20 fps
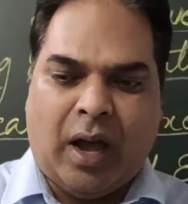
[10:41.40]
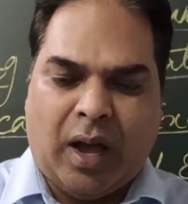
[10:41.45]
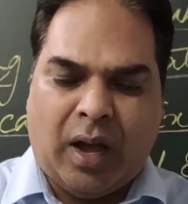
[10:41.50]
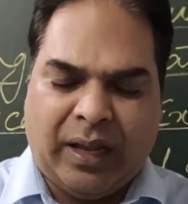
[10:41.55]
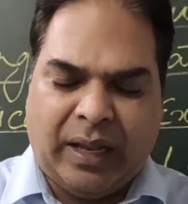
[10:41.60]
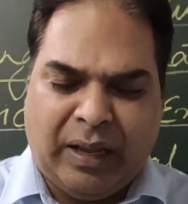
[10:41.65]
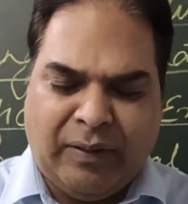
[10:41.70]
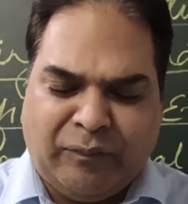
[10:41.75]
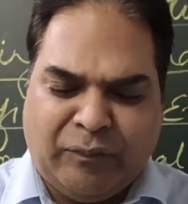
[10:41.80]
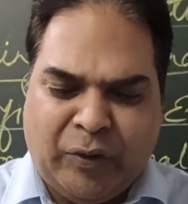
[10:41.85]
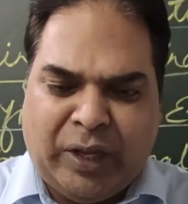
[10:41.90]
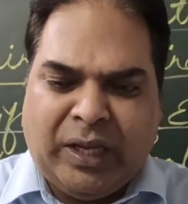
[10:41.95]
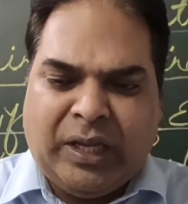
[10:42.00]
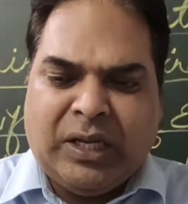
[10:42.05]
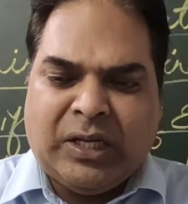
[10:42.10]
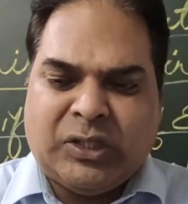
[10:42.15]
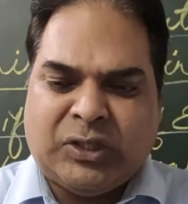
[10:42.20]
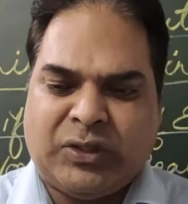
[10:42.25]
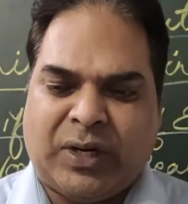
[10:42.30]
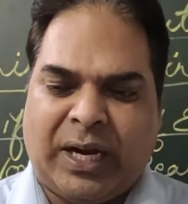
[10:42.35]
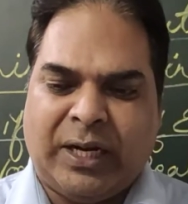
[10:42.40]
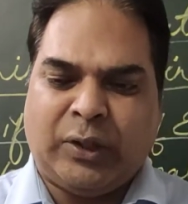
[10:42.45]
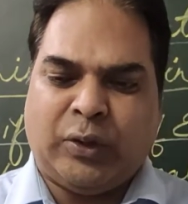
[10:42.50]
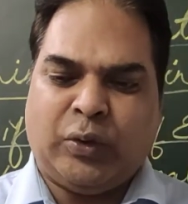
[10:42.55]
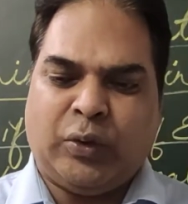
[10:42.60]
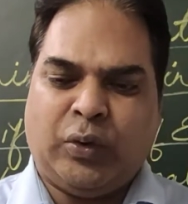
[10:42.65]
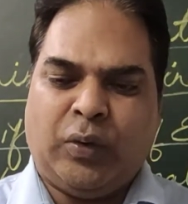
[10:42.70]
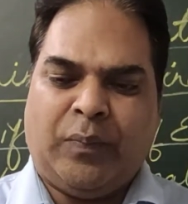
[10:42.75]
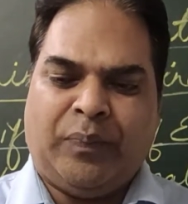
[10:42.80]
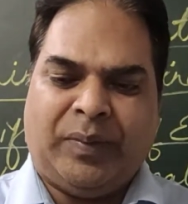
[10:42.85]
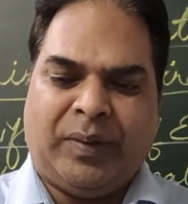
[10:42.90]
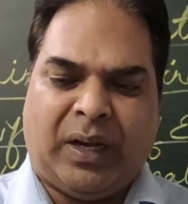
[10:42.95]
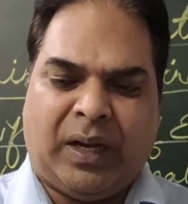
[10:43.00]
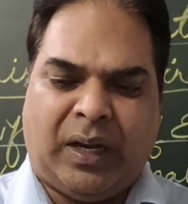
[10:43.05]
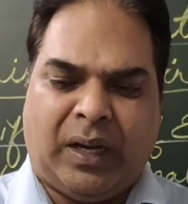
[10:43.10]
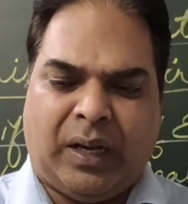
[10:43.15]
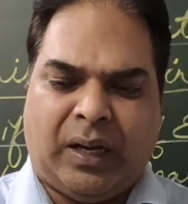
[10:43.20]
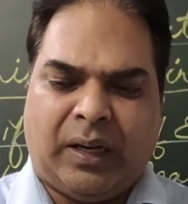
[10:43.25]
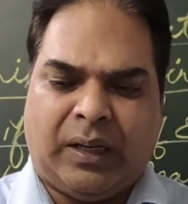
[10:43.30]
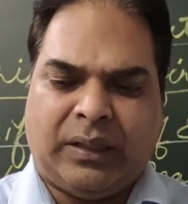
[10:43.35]
if we try to
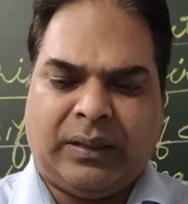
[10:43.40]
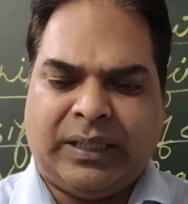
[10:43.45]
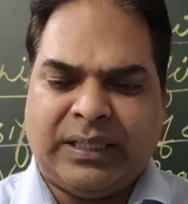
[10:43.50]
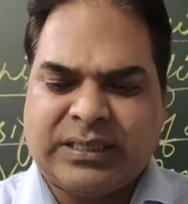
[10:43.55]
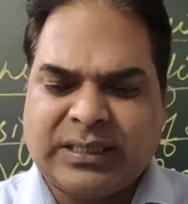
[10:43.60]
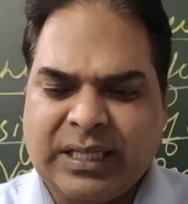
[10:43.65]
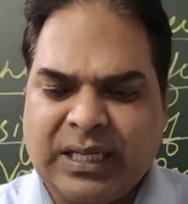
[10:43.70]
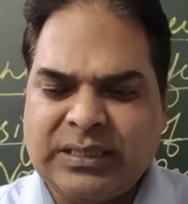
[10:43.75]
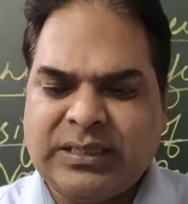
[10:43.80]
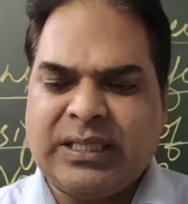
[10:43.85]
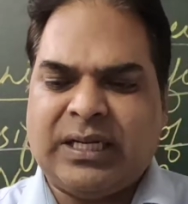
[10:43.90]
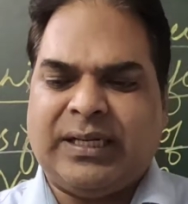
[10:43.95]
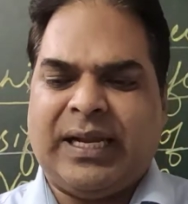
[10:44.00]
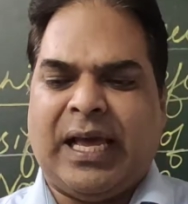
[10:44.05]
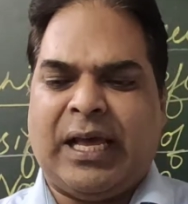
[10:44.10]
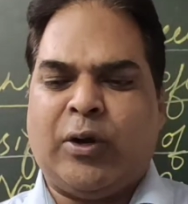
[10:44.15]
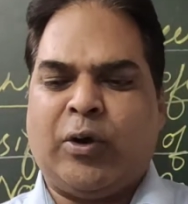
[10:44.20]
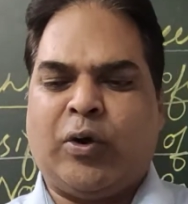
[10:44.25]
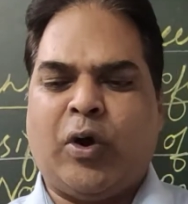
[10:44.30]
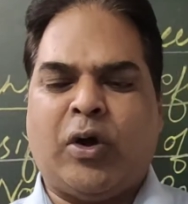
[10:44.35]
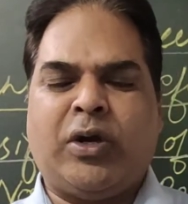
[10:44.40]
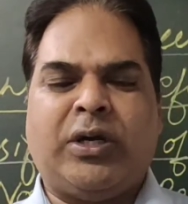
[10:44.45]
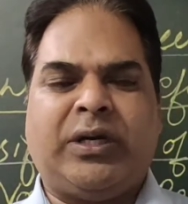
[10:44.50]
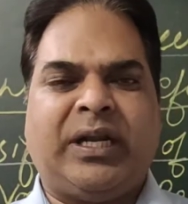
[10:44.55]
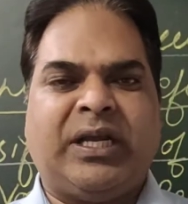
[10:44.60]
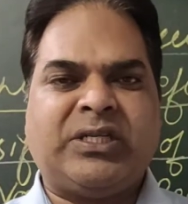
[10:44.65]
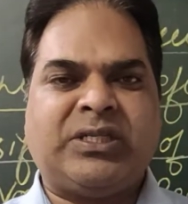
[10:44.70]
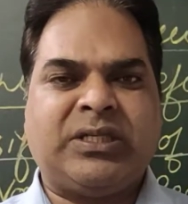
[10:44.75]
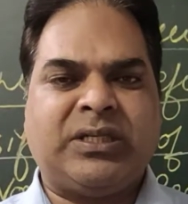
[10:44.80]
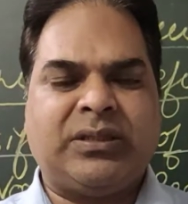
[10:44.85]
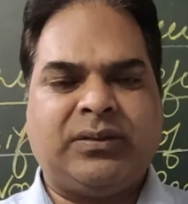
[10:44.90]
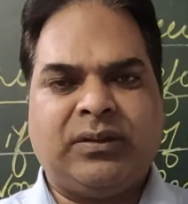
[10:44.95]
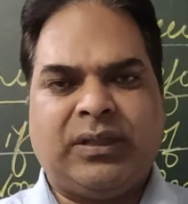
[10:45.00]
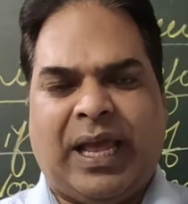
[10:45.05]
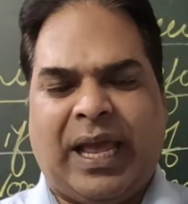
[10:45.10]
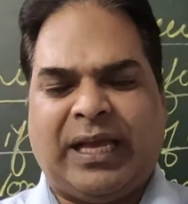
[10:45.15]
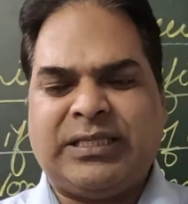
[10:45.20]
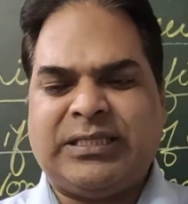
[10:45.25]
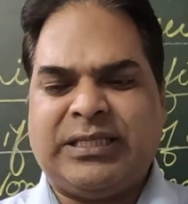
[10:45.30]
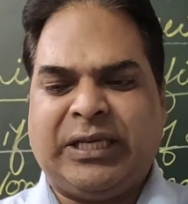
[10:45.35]
discuss in a narrow connotation
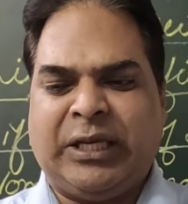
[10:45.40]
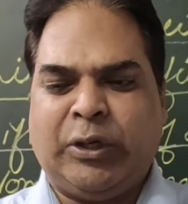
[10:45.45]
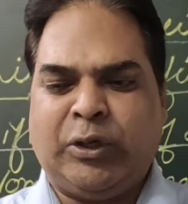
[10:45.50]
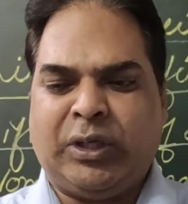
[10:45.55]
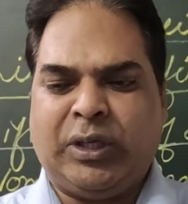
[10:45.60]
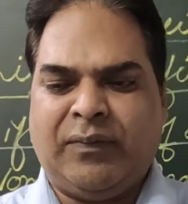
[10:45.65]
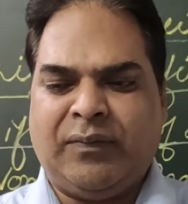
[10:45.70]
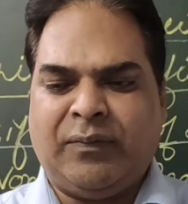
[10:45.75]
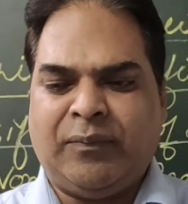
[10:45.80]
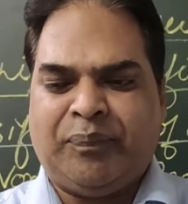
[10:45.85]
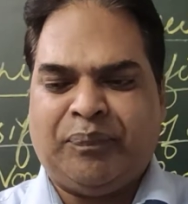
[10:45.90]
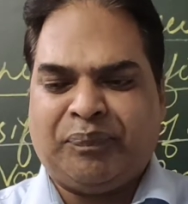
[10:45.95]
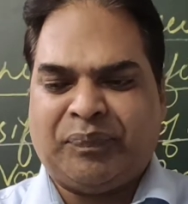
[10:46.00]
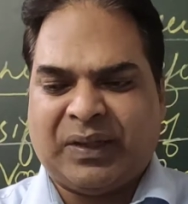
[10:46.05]
executive,